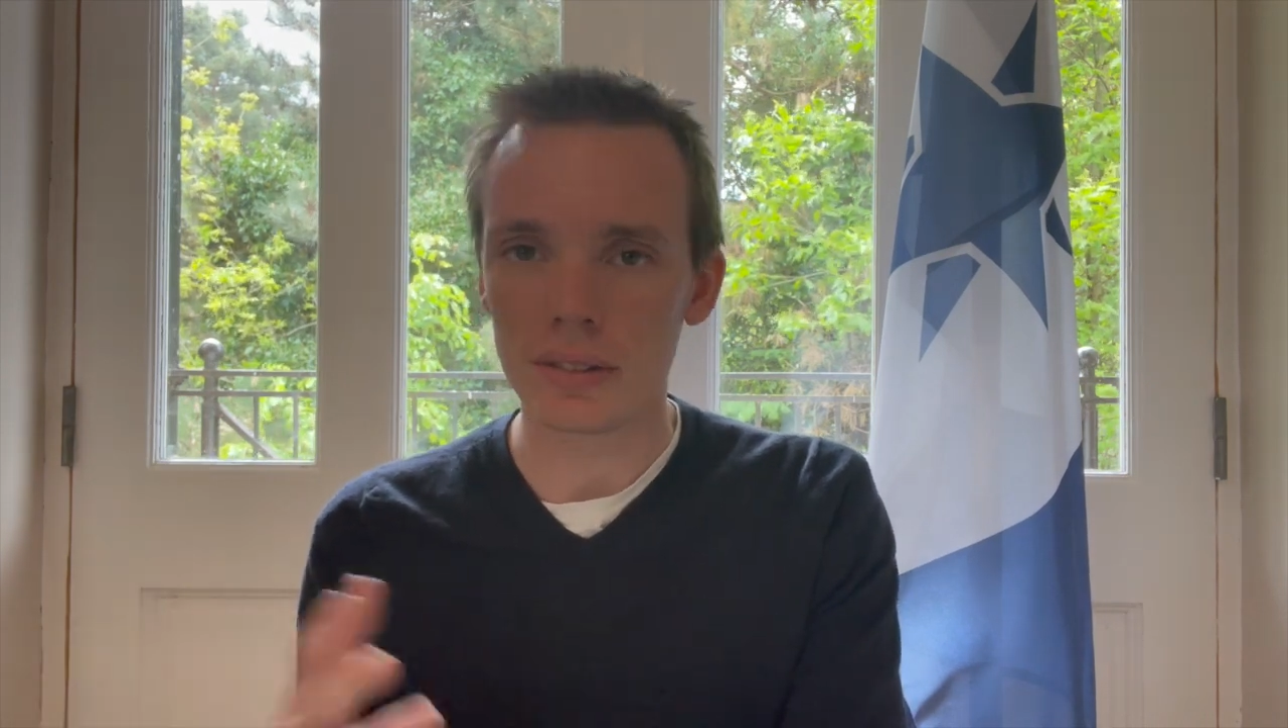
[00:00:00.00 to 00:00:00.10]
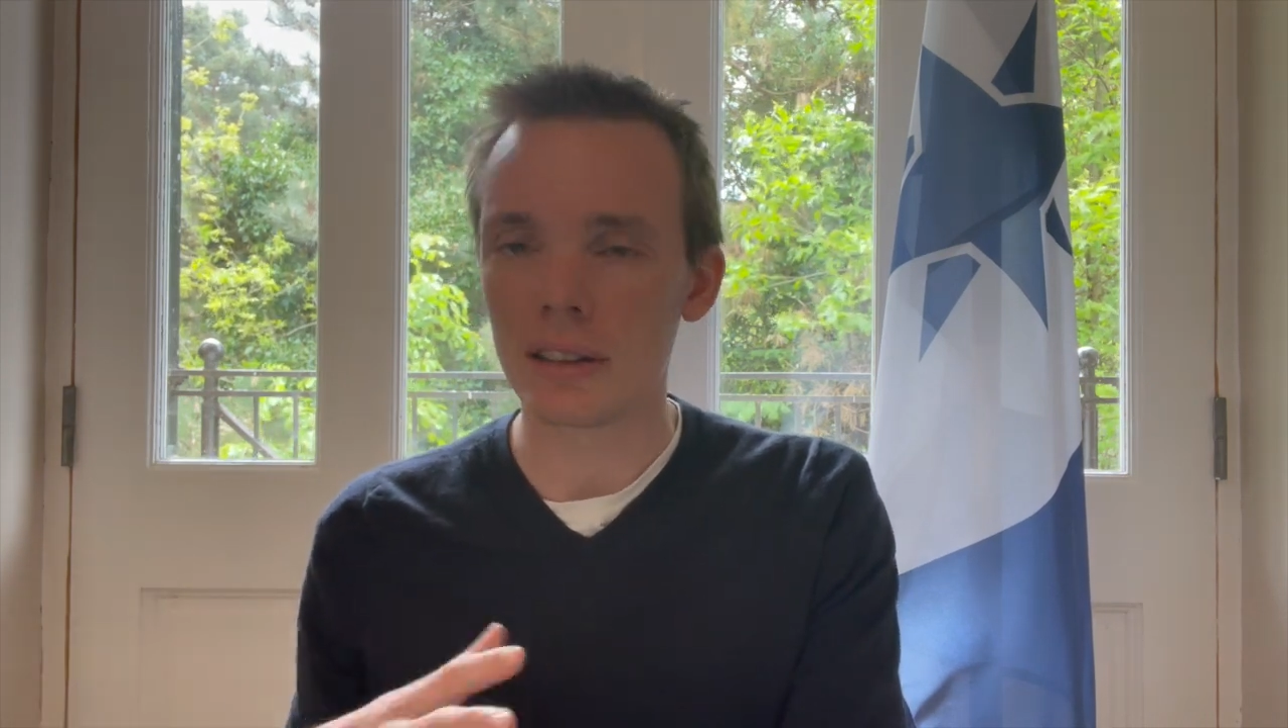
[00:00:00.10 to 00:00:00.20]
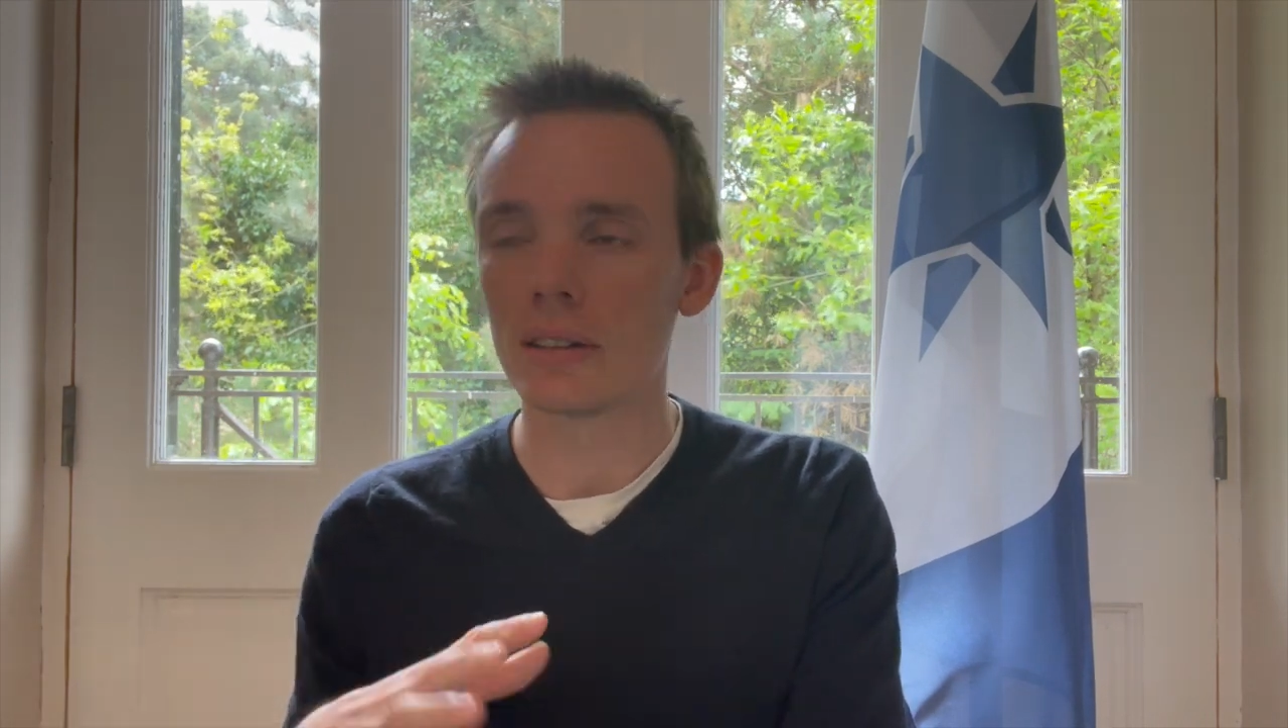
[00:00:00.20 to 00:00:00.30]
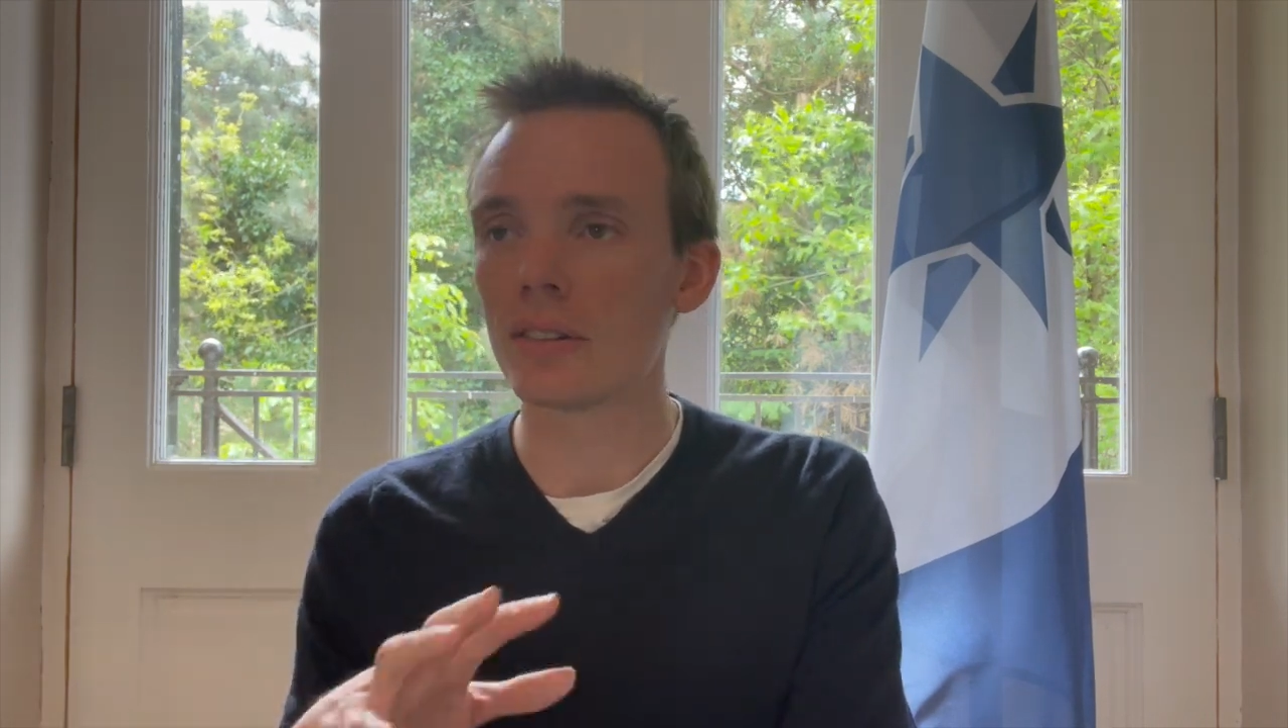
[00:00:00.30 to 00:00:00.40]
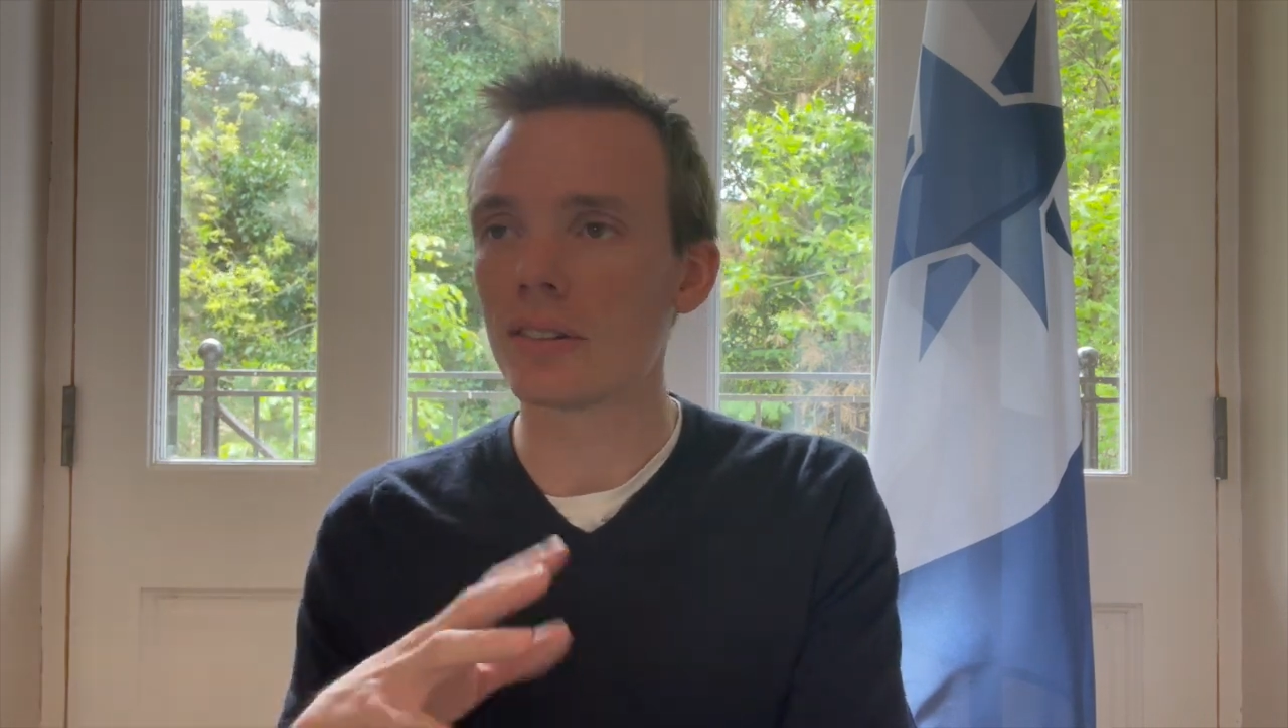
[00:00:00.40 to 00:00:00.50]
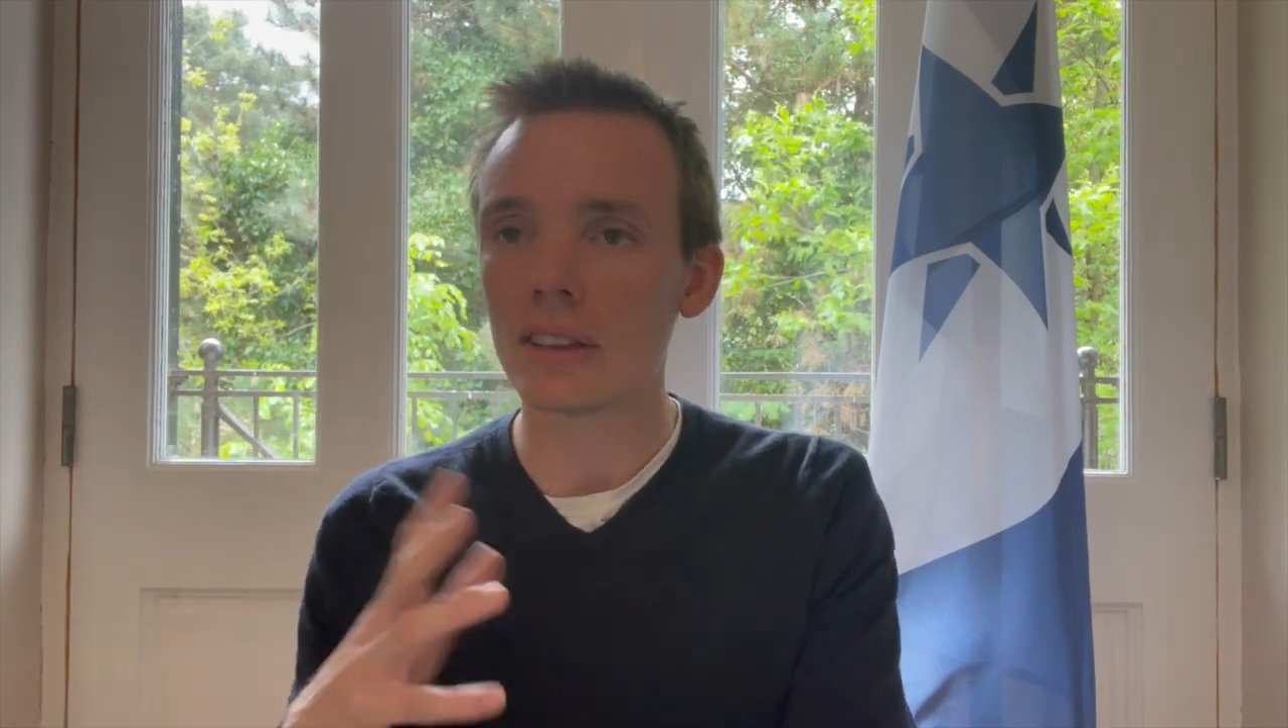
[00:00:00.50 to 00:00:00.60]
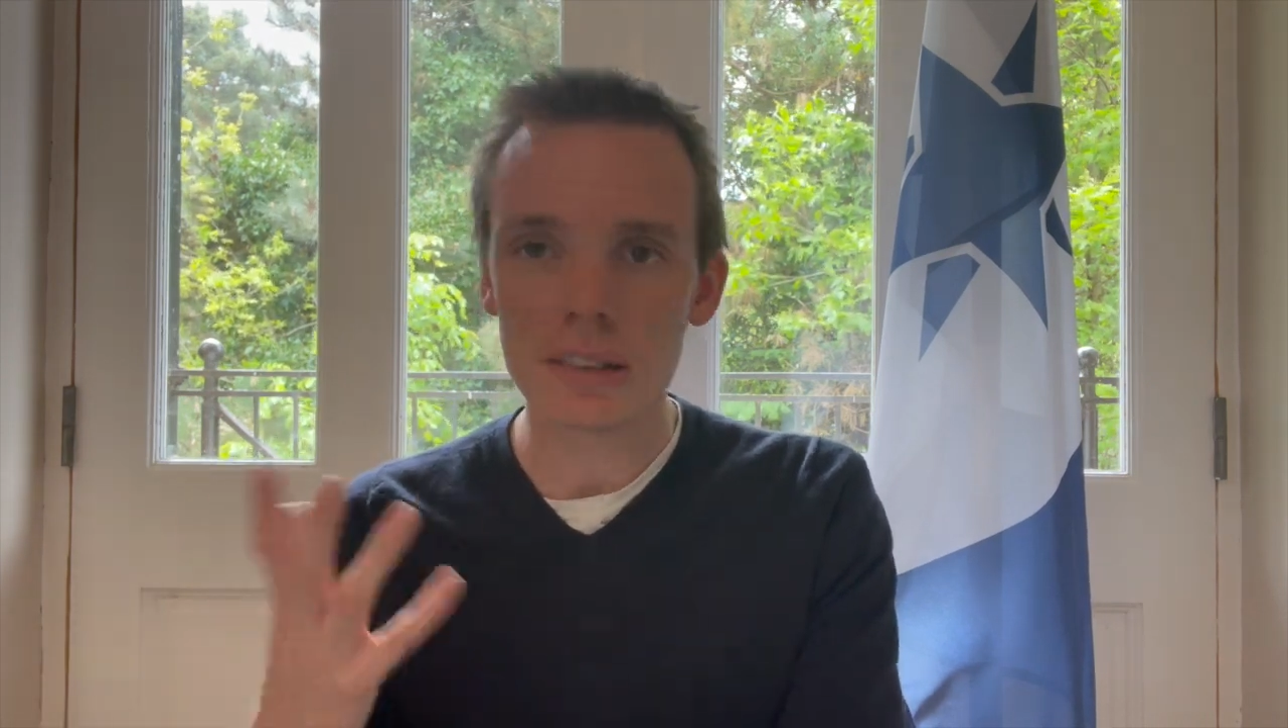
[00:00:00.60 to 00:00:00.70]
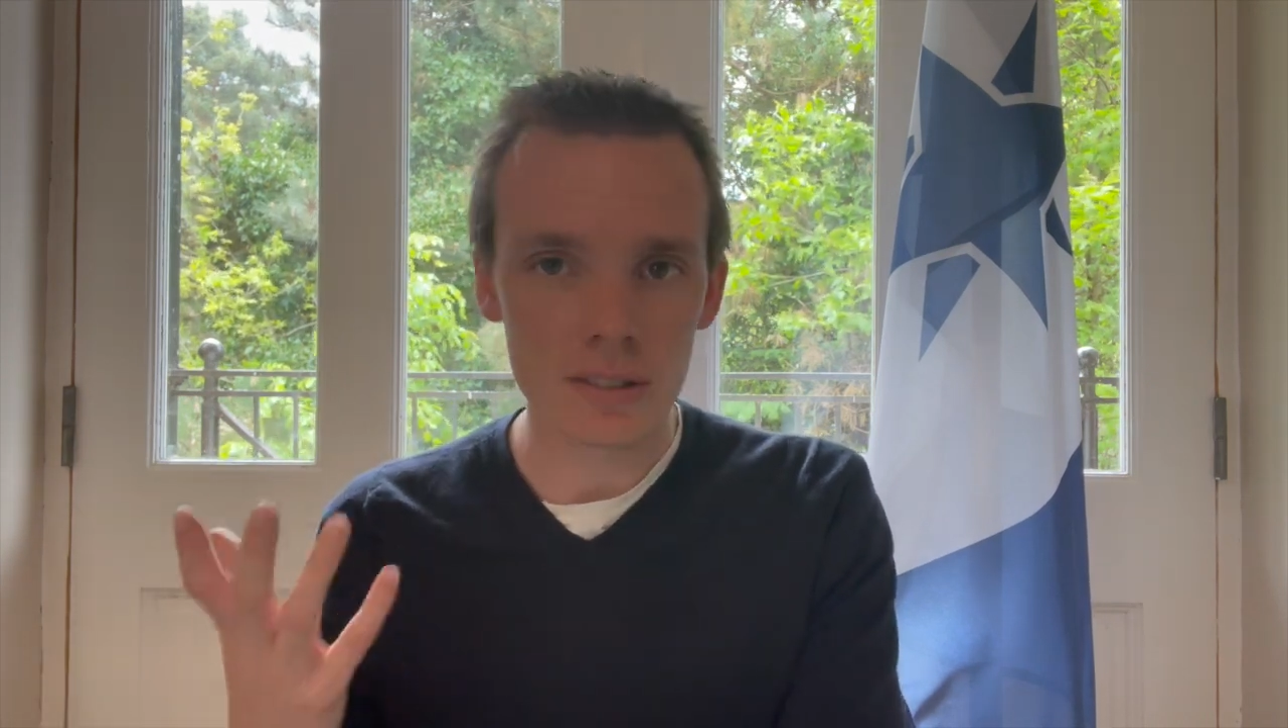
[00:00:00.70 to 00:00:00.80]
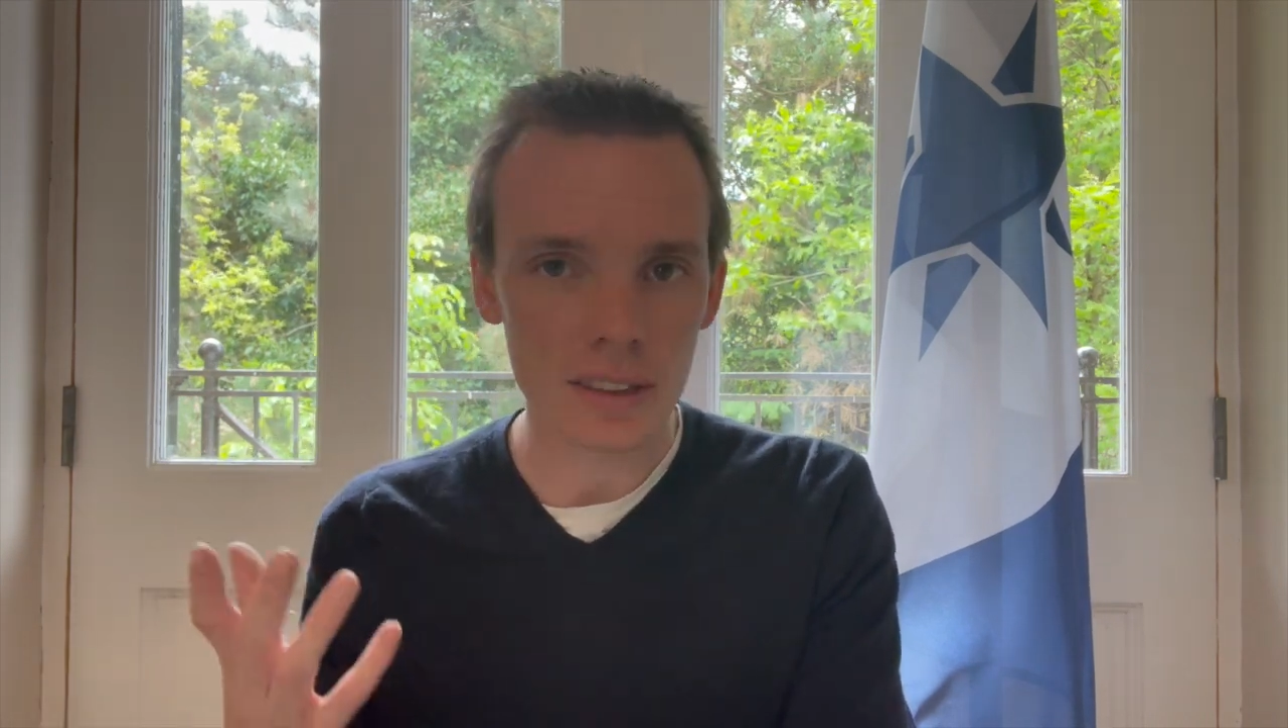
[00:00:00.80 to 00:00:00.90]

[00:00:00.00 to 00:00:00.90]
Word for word: they'll discuss